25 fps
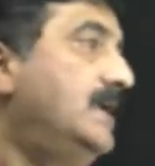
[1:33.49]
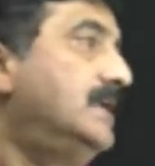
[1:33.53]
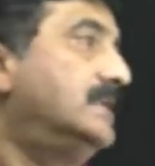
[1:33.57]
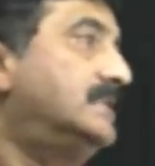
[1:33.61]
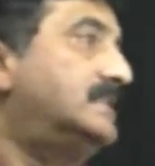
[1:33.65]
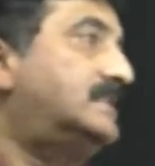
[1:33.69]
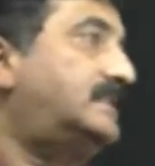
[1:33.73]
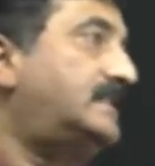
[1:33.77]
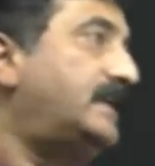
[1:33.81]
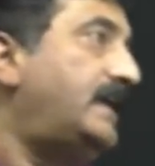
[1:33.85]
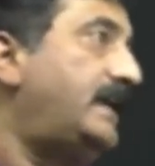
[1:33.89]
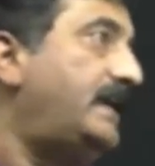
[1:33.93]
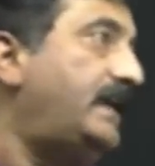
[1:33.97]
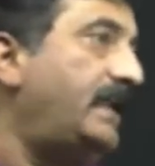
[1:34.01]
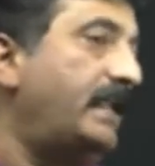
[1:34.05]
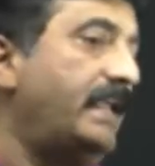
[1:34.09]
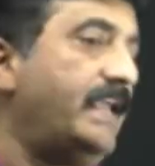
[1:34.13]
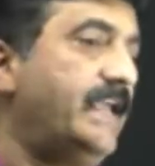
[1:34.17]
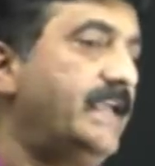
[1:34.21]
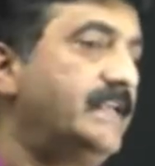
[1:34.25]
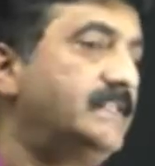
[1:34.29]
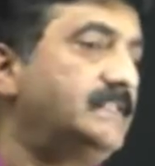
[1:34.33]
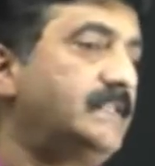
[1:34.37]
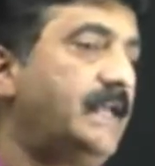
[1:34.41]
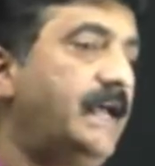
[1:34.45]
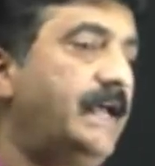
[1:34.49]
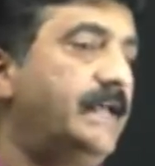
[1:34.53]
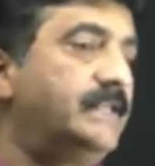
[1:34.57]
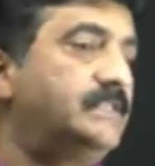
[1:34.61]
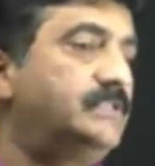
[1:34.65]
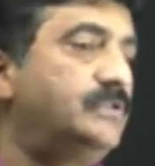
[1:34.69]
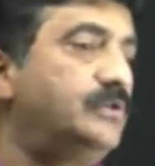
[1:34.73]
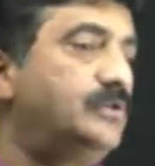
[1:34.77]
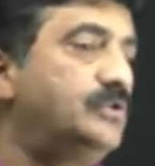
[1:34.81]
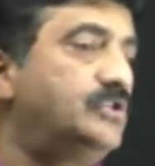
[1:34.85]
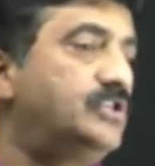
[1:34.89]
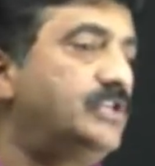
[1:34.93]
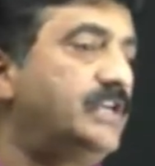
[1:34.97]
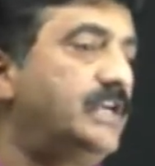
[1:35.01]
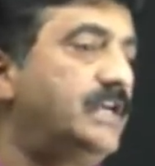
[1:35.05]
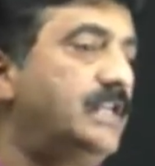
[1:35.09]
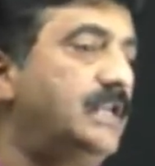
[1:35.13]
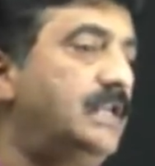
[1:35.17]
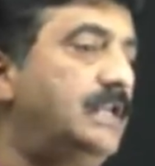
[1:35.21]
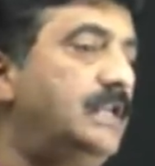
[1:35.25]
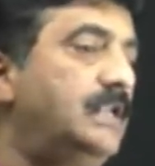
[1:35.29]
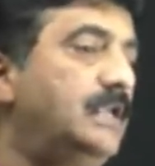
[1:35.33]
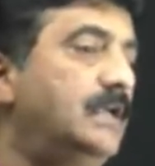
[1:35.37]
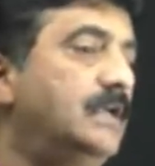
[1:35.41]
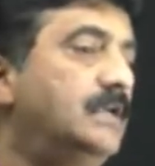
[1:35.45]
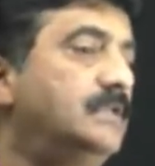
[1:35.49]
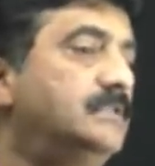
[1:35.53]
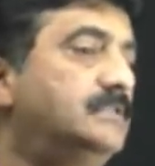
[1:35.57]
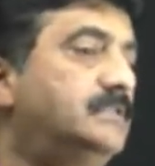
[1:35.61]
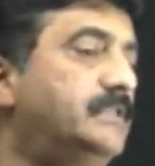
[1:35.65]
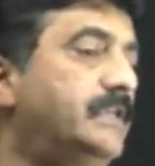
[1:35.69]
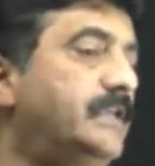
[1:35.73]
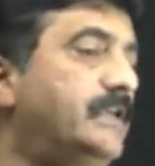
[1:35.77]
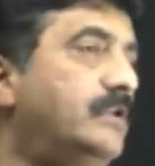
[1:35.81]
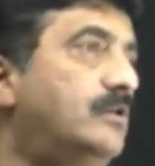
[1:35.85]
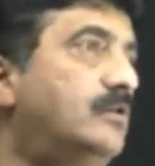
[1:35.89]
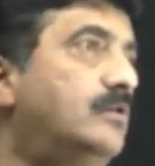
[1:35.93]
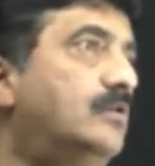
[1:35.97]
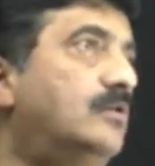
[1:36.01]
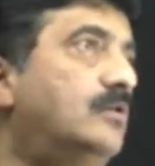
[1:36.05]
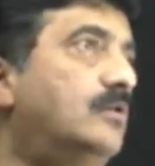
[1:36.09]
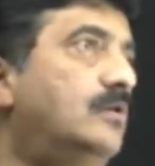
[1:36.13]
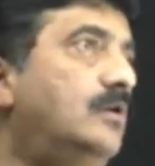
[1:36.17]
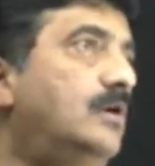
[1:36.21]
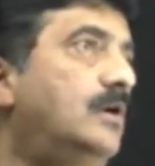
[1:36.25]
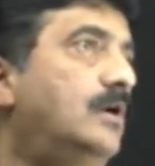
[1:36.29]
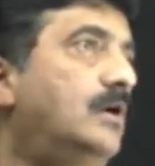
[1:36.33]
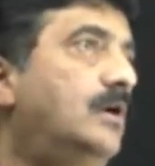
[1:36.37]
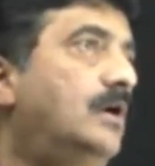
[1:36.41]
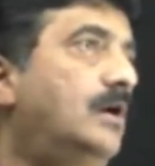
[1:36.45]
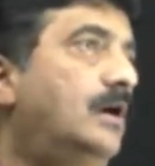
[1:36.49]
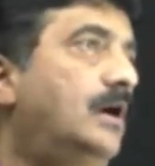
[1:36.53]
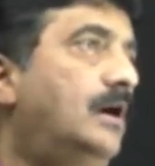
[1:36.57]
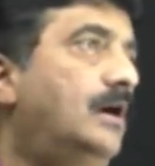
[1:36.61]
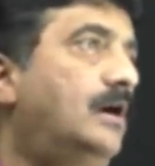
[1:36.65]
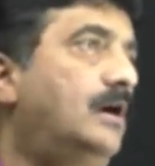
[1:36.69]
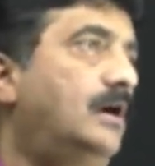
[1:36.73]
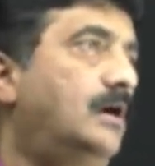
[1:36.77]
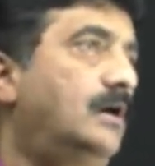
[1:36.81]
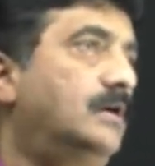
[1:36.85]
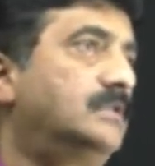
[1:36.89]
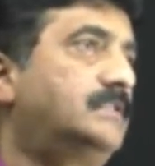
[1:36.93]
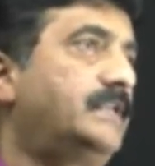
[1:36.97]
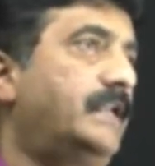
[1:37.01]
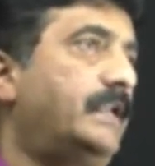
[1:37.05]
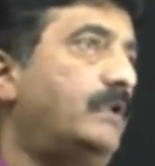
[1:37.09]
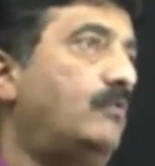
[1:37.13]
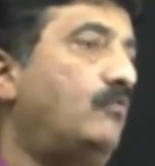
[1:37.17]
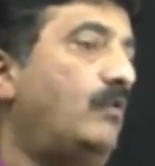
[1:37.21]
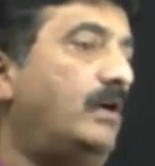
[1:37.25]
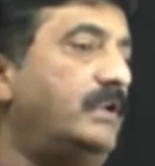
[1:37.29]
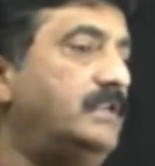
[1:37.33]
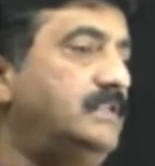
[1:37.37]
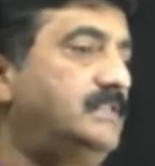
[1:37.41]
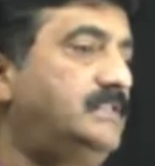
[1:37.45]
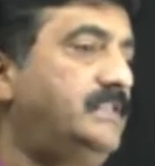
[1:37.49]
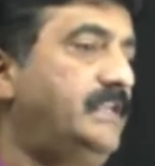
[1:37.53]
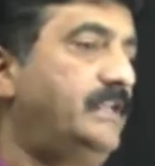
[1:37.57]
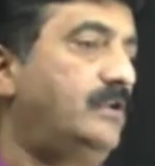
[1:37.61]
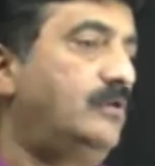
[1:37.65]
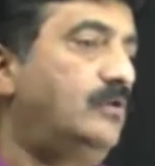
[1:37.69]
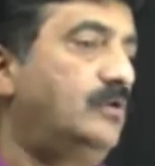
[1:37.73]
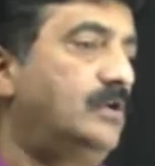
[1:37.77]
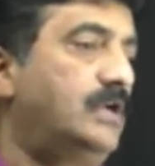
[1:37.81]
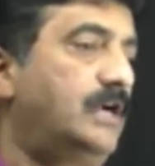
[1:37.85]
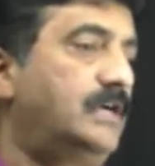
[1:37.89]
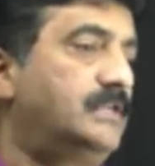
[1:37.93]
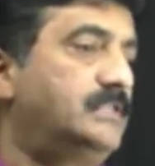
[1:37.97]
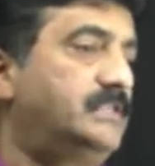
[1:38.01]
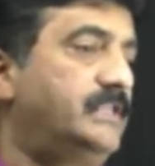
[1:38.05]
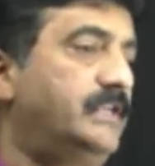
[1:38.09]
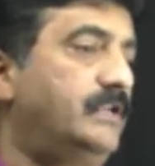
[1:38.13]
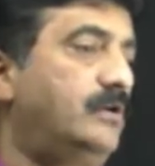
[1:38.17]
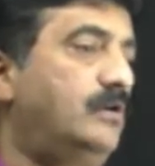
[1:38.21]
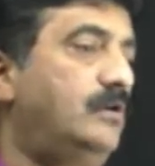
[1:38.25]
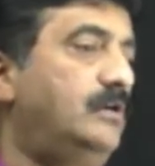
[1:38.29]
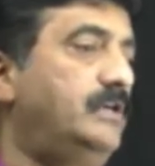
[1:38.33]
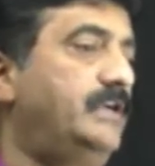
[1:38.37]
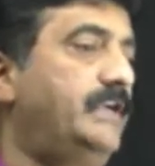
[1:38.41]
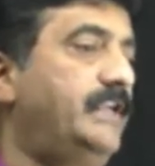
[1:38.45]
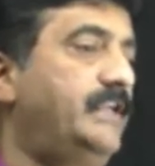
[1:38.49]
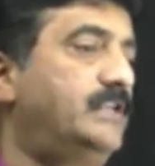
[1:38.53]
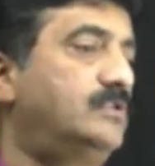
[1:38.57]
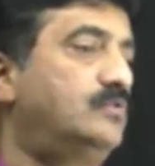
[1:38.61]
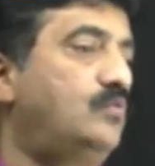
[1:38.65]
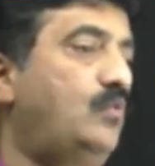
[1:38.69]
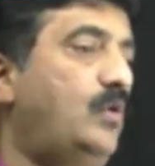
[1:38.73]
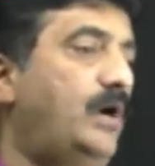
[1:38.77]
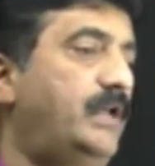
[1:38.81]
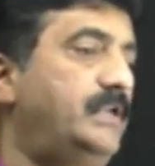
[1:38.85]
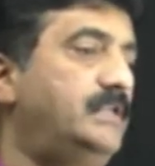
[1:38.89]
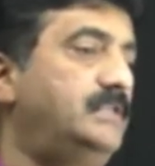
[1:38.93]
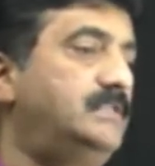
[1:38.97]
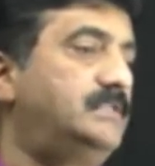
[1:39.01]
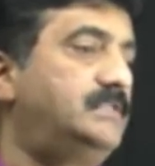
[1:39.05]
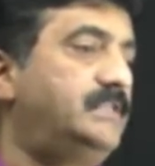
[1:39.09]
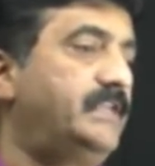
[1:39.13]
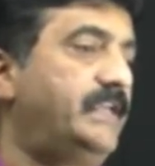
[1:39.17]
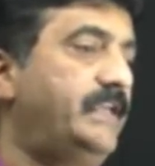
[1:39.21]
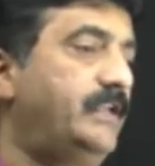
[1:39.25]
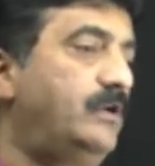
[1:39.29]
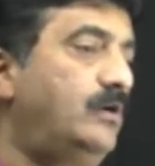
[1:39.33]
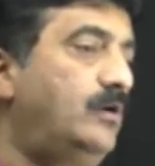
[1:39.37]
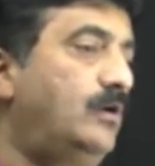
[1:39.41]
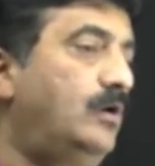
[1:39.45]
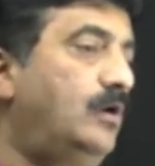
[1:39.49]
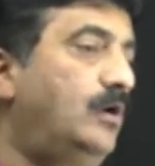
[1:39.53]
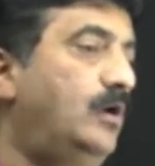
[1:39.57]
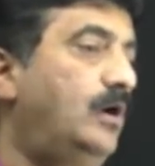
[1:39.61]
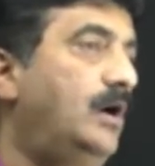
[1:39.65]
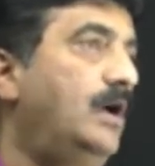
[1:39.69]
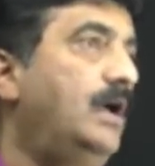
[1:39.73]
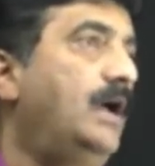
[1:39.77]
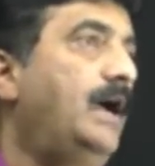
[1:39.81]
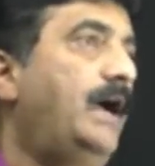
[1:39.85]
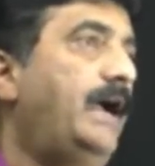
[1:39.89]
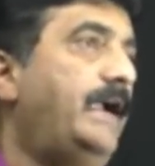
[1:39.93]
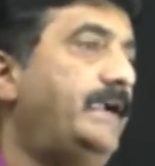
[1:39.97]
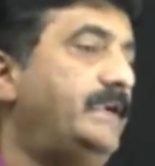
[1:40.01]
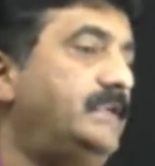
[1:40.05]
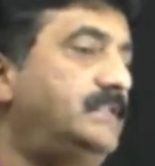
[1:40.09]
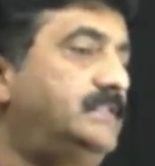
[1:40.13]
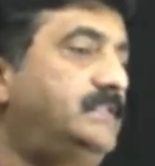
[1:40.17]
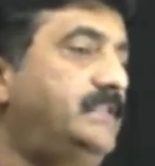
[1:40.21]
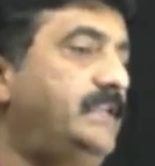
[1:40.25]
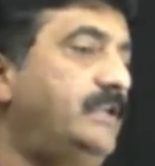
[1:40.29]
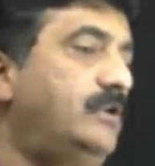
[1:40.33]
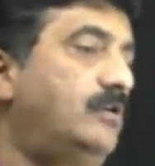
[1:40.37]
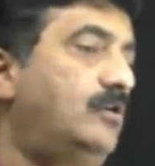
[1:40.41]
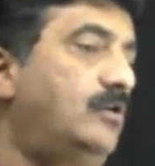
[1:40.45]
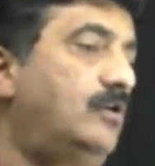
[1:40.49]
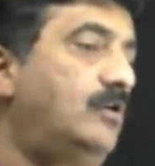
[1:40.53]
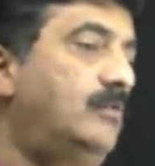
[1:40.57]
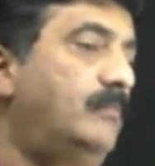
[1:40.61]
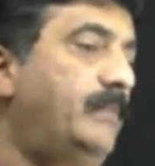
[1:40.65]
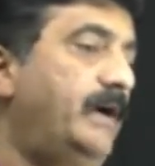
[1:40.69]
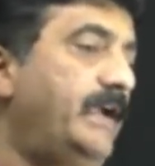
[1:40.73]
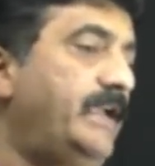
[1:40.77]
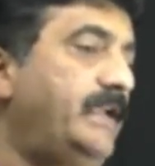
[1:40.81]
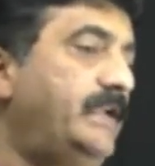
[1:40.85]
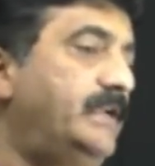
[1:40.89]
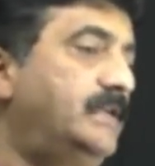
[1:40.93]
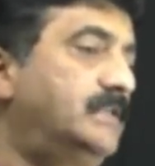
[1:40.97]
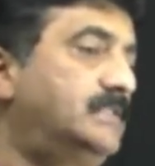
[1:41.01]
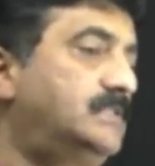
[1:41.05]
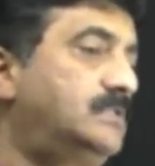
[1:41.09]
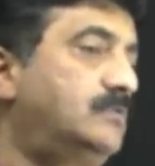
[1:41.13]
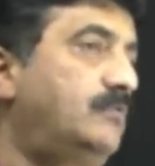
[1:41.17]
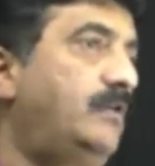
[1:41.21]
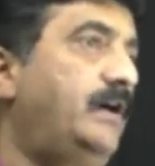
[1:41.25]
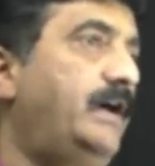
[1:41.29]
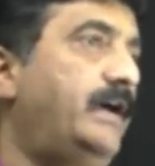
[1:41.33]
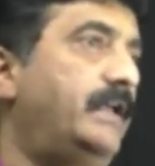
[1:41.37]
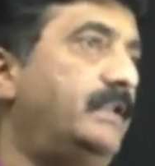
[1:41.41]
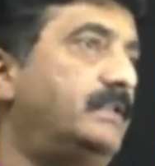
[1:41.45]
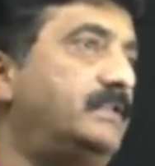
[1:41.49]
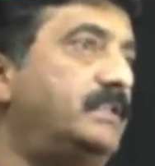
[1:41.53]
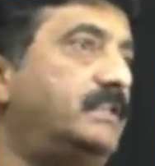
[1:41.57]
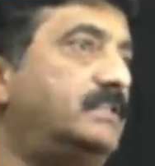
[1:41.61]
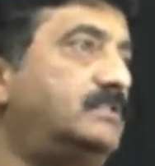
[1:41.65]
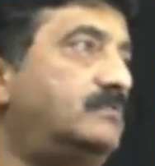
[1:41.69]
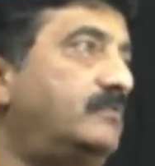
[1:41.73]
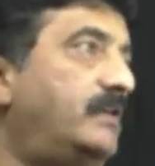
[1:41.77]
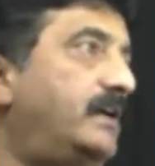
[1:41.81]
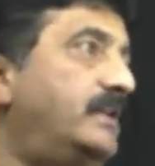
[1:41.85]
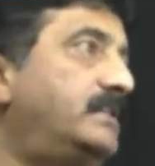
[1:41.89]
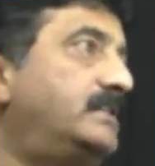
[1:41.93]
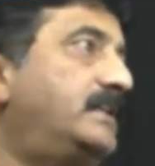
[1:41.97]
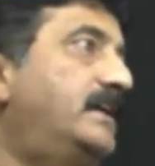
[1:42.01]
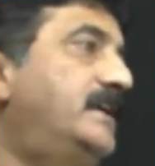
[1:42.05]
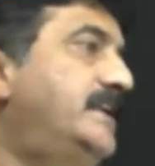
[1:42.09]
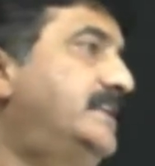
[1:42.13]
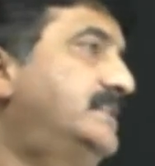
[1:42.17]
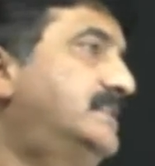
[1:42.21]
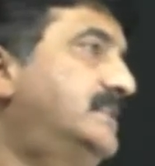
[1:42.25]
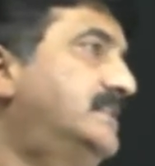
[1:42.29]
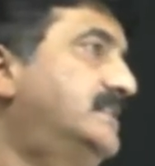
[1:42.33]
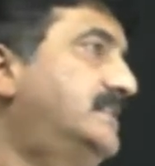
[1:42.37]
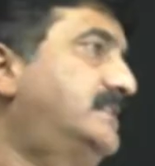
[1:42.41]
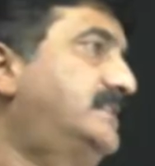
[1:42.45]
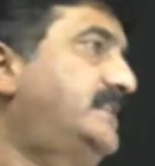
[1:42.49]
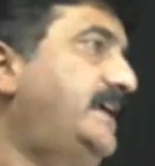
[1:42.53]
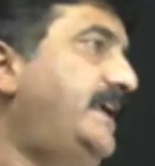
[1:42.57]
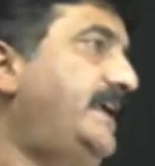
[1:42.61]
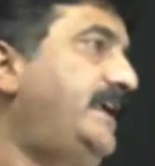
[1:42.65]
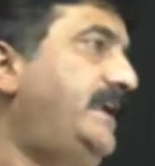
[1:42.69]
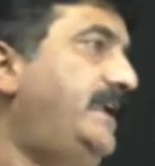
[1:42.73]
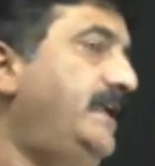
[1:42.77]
Z is as usual 1, 0, not 0. It is 1, 0 and 0 minus 1, this one, that is a Z,